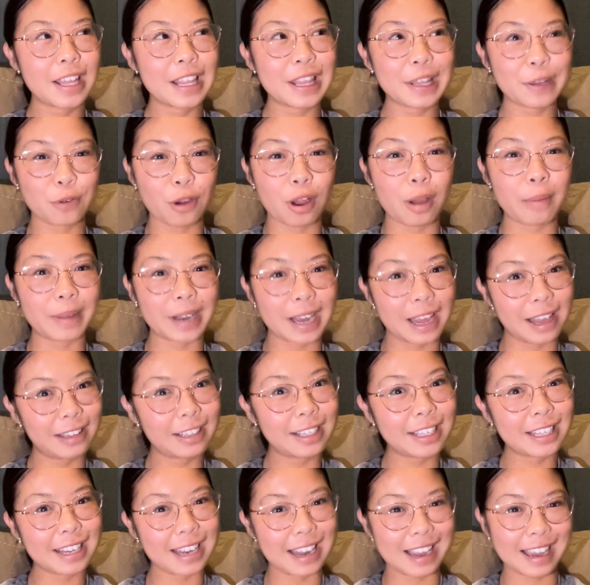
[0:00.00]
the ramen
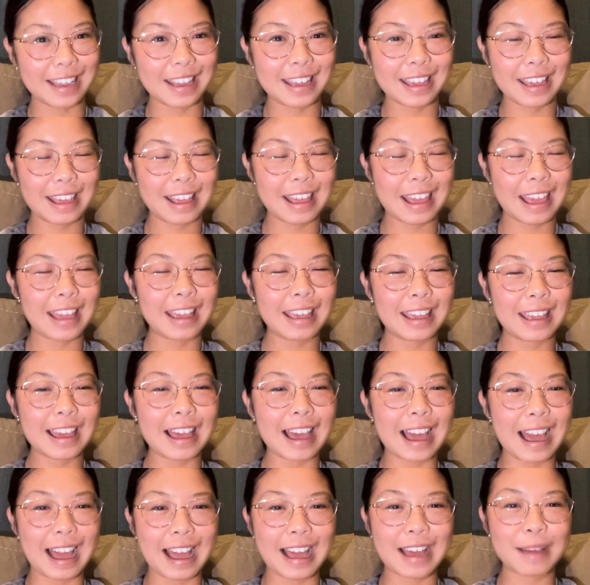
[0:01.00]
Ellen I ate
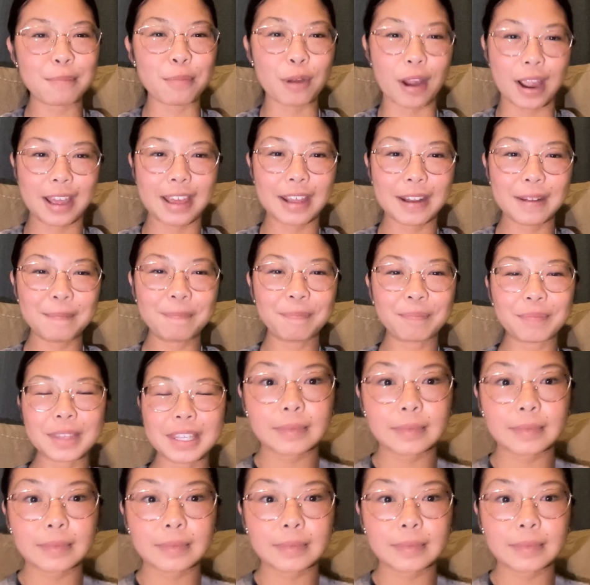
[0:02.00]
at Brighton.